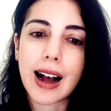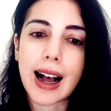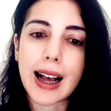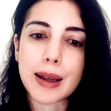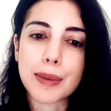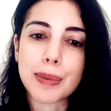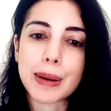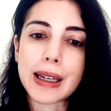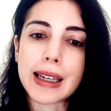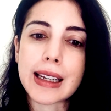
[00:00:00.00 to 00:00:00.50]

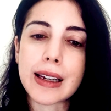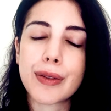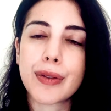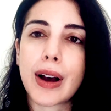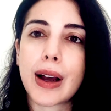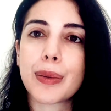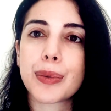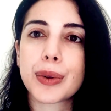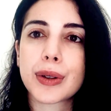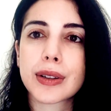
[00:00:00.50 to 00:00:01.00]
I believe
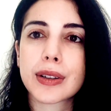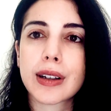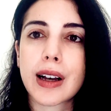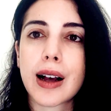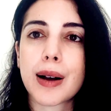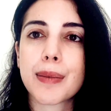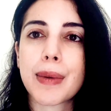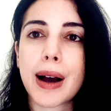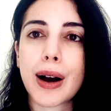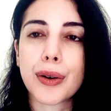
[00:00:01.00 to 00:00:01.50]
I will
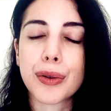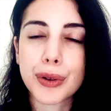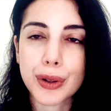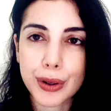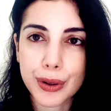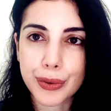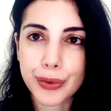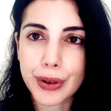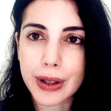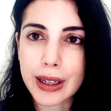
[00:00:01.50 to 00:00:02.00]
come out
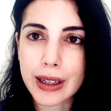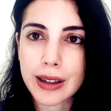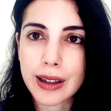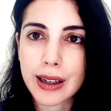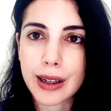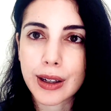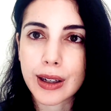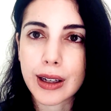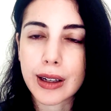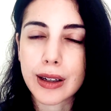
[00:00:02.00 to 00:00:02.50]
of it
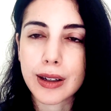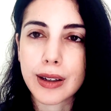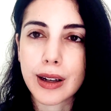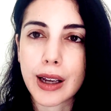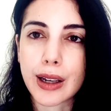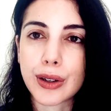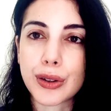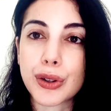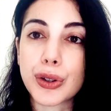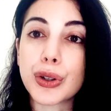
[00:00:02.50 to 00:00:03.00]

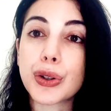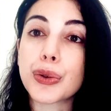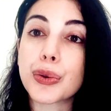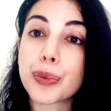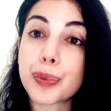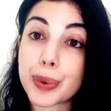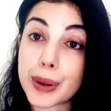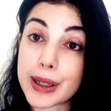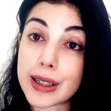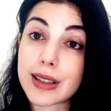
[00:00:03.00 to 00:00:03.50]
a
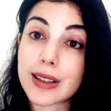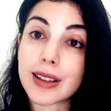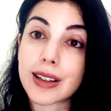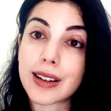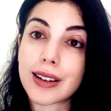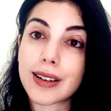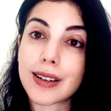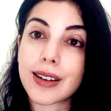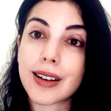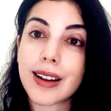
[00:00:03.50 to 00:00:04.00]
new
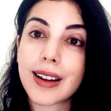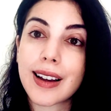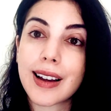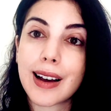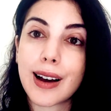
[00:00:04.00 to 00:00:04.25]
person,